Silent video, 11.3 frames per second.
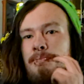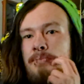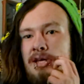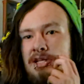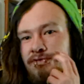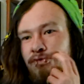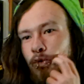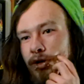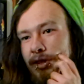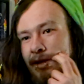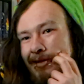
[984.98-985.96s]
with a
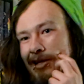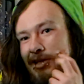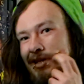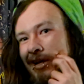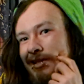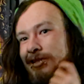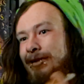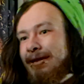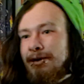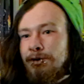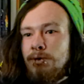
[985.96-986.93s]
pitchfork that was outside as a
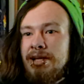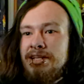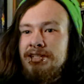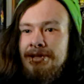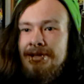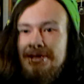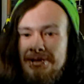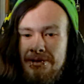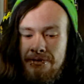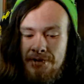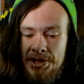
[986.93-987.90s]
decoration,
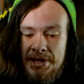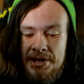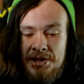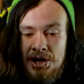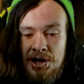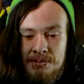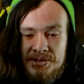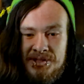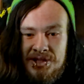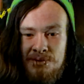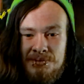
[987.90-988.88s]
fucking curb
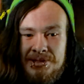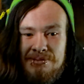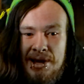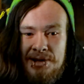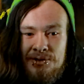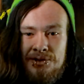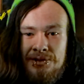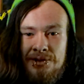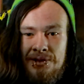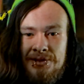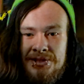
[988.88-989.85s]
stomps Michael's
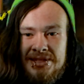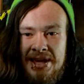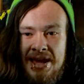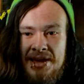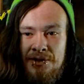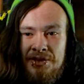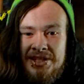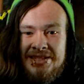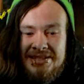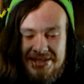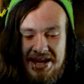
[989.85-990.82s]
head on the
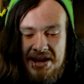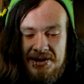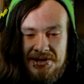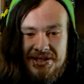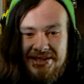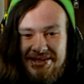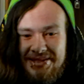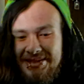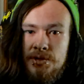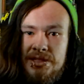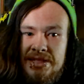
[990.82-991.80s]
stairs,
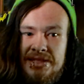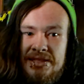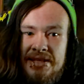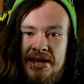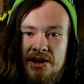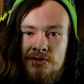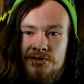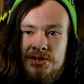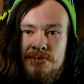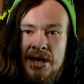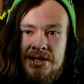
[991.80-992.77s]
and proceeds to take off
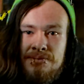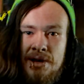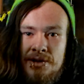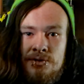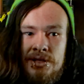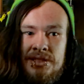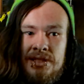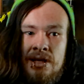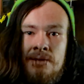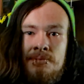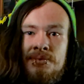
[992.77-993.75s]
his mask. Michael gets
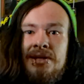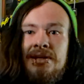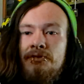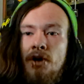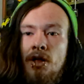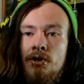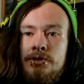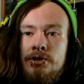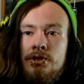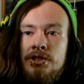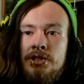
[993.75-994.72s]
up. He follows
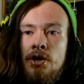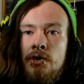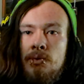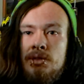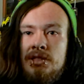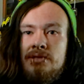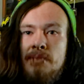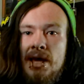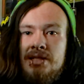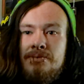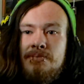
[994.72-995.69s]
her because, he wants his
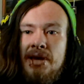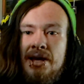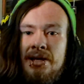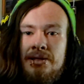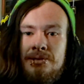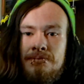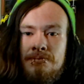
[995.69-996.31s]
mask back.